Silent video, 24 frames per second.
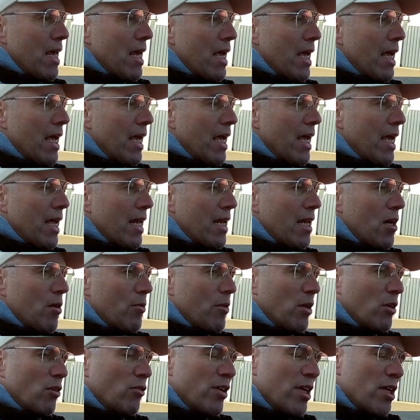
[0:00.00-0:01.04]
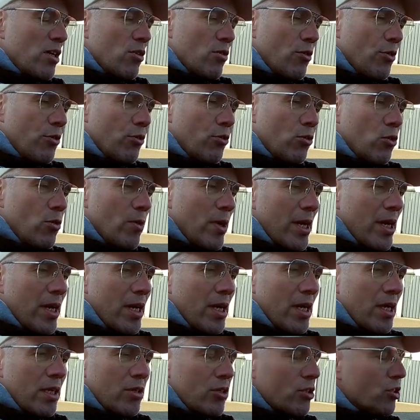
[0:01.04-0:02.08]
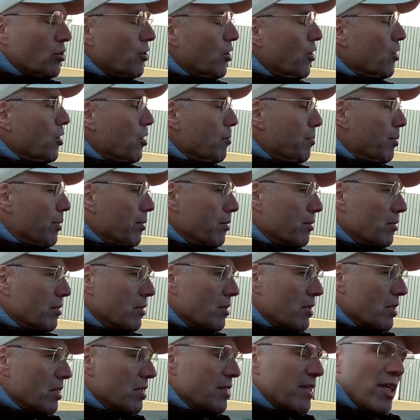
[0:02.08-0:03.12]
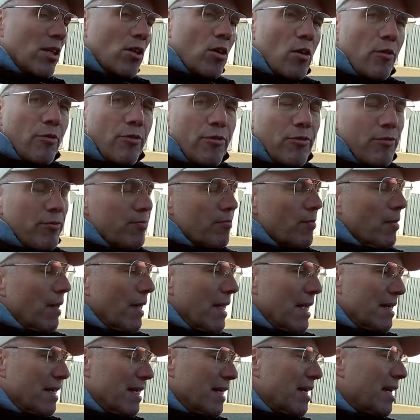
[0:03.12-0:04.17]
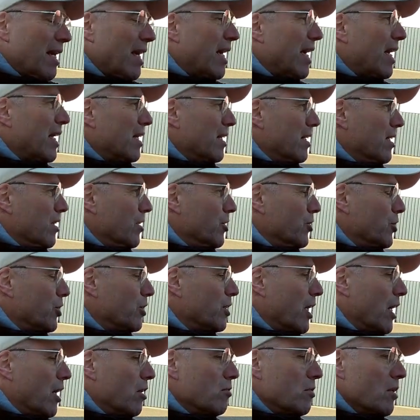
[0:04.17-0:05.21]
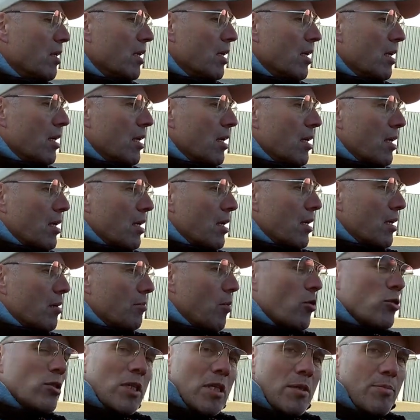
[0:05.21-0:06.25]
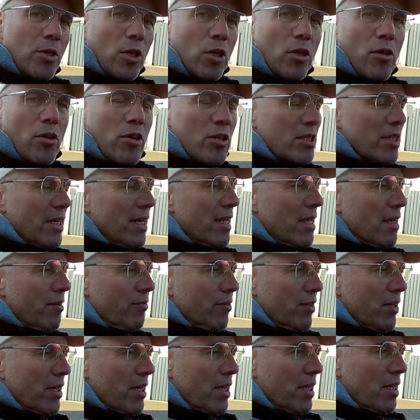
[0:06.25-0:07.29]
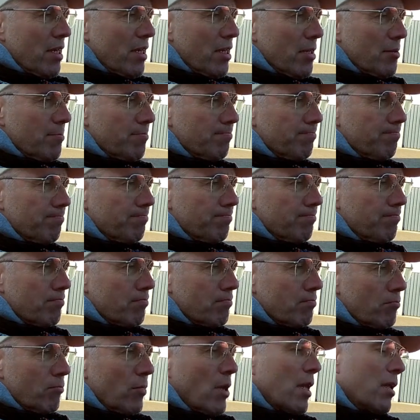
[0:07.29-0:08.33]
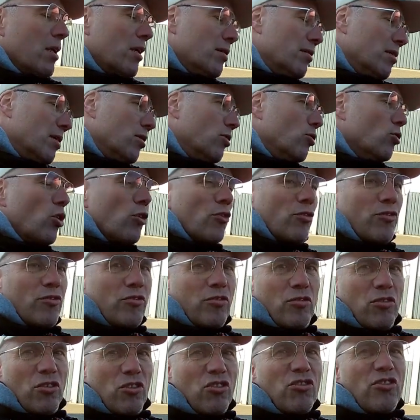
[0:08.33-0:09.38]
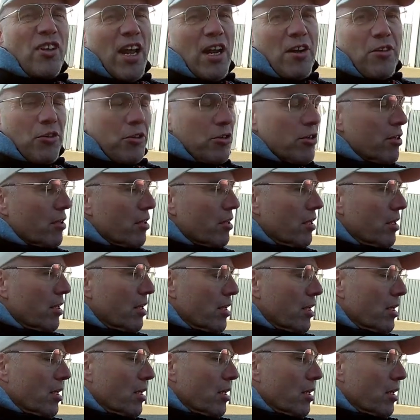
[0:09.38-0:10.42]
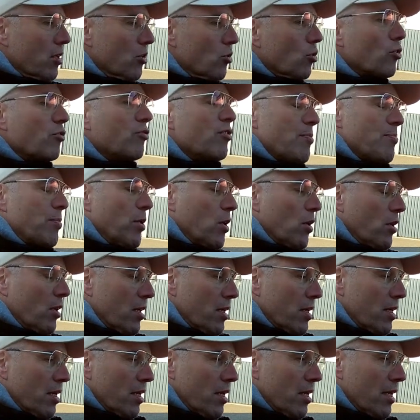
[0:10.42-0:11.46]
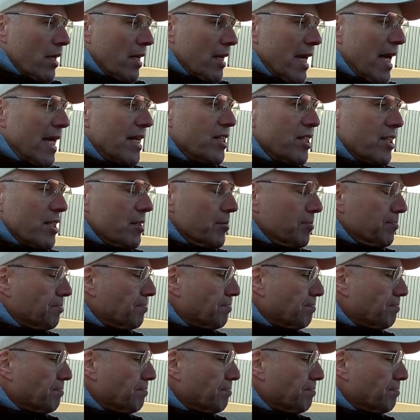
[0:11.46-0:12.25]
and I wanted to take you through the startup, the takeoff, landing and shutdown, mostly because I have a non-standard, a non-typical engine.